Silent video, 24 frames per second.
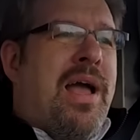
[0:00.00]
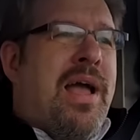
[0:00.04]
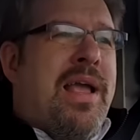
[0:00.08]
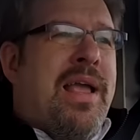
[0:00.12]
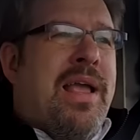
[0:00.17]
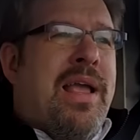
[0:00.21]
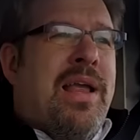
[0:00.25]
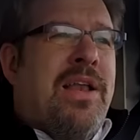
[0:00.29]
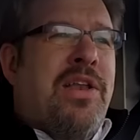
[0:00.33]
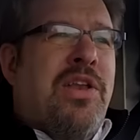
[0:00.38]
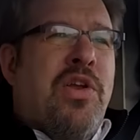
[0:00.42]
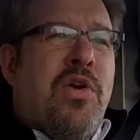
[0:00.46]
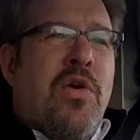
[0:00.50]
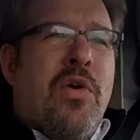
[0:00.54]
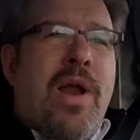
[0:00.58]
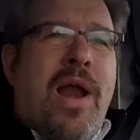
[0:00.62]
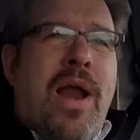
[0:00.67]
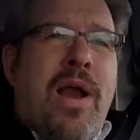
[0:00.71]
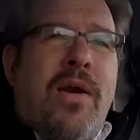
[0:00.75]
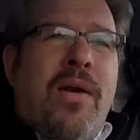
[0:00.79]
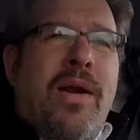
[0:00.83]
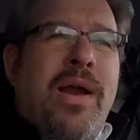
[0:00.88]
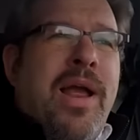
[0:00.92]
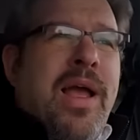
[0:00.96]
in your
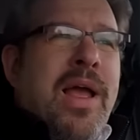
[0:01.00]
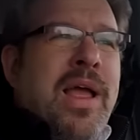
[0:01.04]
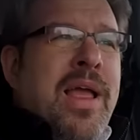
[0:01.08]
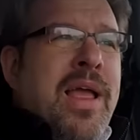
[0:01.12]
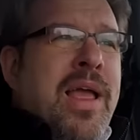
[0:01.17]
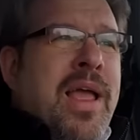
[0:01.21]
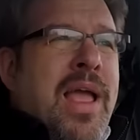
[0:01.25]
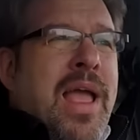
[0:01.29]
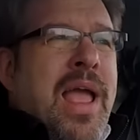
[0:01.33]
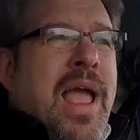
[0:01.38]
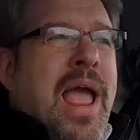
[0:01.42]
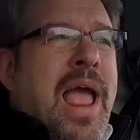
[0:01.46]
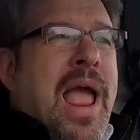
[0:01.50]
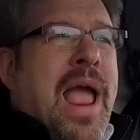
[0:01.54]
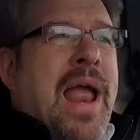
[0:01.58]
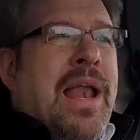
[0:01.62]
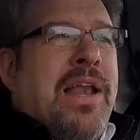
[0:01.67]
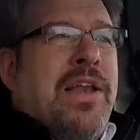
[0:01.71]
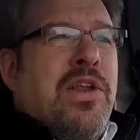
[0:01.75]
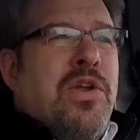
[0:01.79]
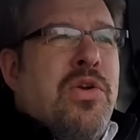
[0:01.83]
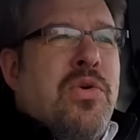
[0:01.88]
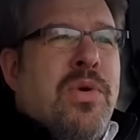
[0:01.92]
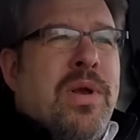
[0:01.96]
area,
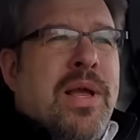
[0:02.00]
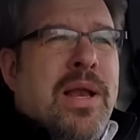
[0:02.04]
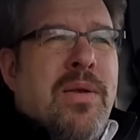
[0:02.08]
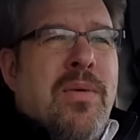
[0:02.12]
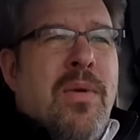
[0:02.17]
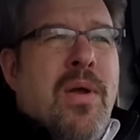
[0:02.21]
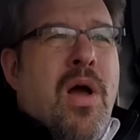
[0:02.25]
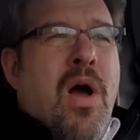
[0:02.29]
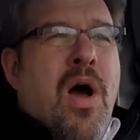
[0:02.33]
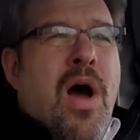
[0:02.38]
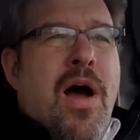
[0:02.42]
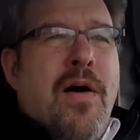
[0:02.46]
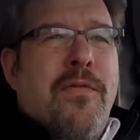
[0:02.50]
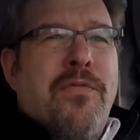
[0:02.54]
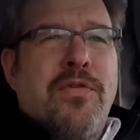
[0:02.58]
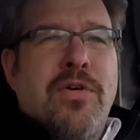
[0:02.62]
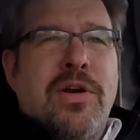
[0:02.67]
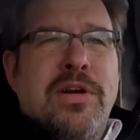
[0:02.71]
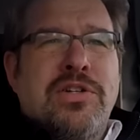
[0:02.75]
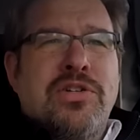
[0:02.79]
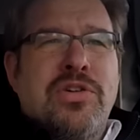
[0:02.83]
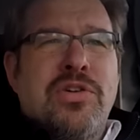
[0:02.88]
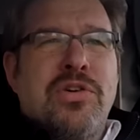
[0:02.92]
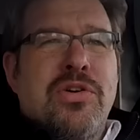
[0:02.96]
and you can offer
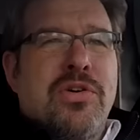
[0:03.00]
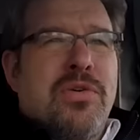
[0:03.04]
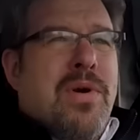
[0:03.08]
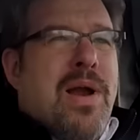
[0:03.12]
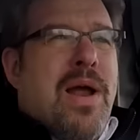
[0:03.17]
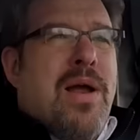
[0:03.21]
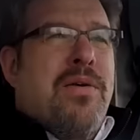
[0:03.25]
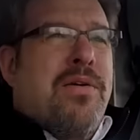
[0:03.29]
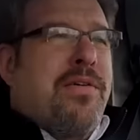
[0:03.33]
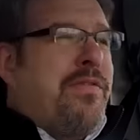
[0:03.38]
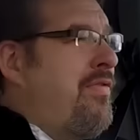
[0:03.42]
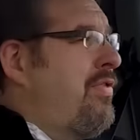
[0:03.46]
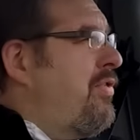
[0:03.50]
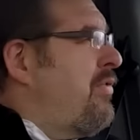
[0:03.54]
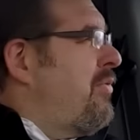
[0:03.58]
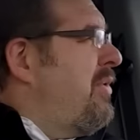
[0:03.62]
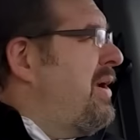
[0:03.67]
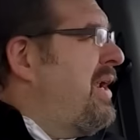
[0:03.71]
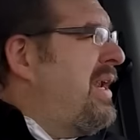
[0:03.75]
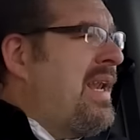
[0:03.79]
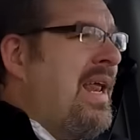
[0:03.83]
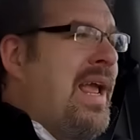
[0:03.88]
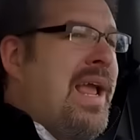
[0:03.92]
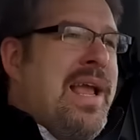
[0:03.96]
a turnaround of
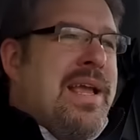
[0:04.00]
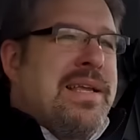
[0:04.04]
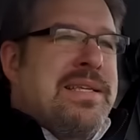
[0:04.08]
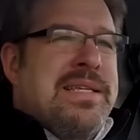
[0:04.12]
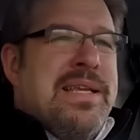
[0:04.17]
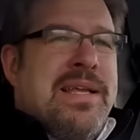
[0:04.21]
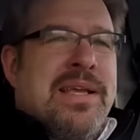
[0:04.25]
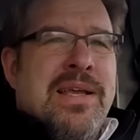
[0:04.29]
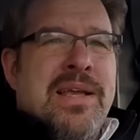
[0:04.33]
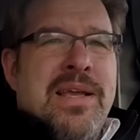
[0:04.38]
3 days,